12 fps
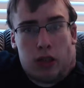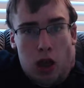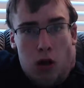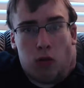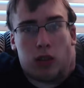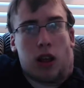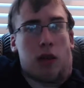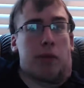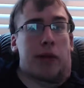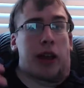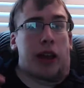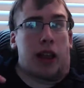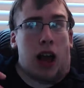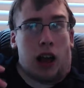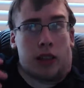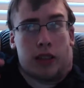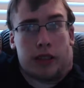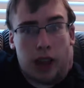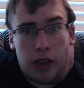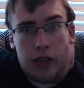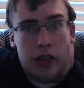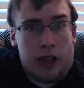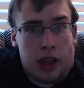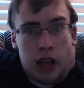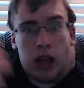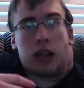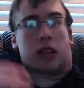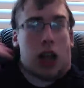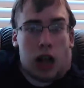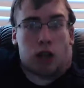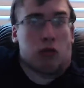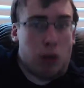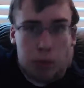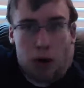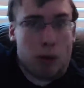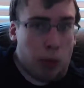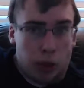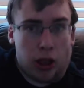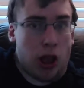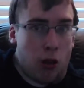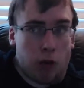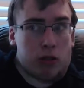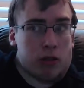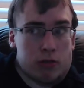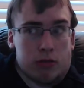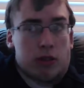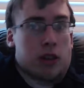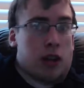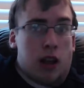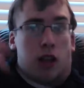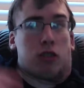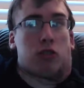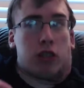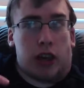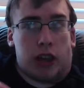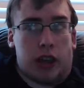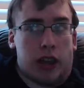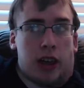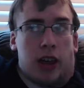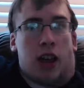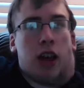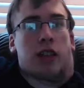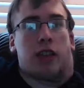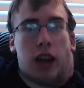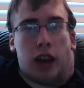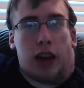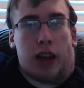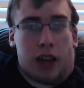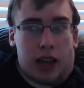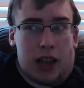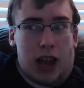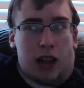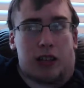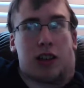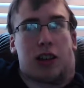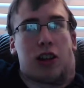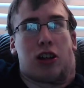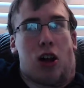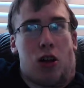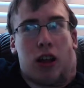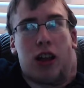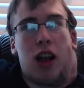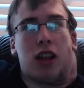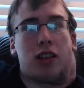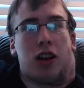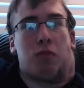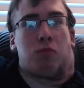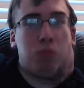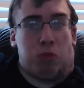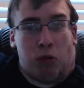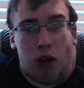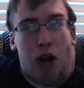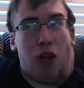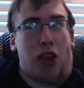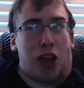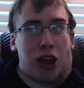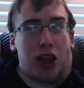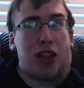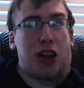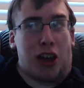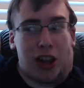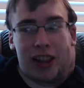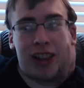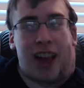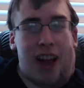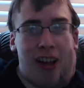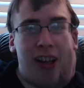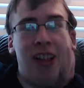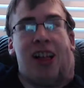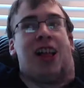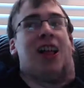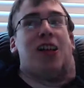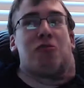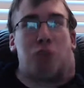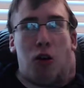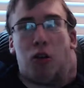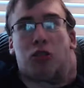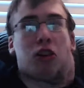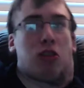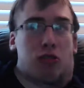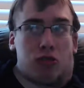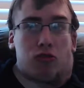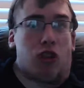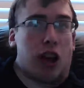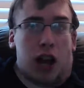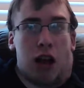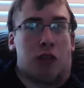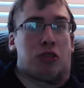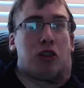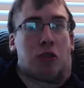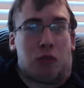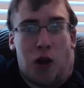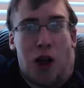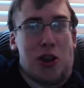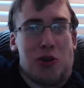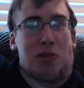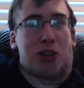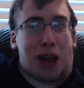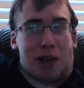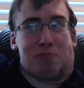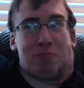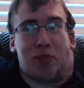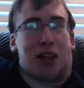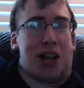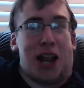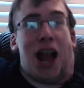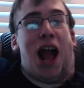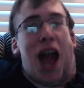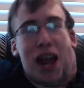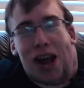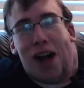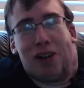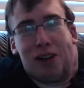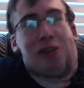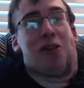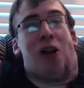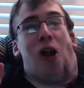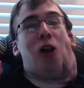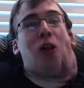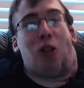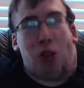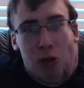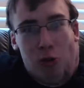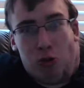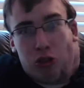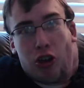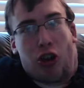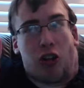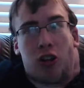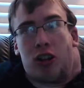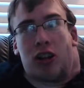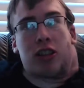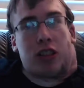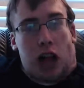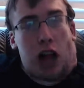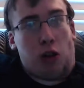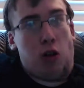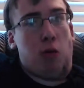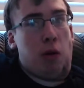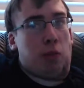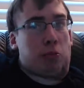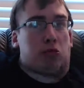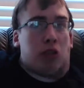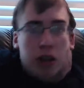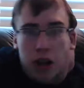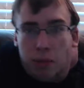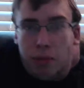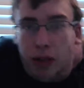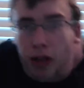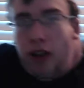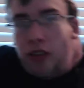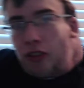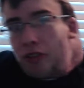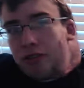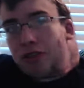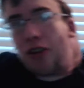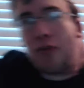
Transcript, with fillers: know something that he not doesn't Sakura probably knows. because he he he he's not gonna go, he's not probably isn't gonna tell Boruto straight up, your father was a complete and utter loser. Sakura would straight up be like, your